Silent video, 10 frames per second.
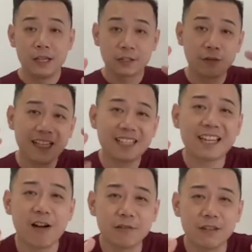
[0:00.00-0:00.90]
So these one
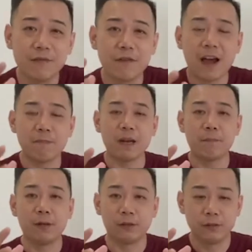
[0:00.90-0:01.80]
thousand five
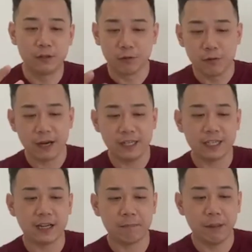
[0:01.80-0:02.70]
people, you know that
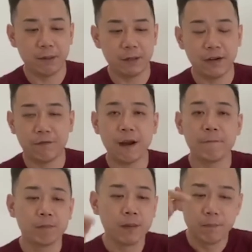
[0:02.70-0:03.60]
these are the people, in fact,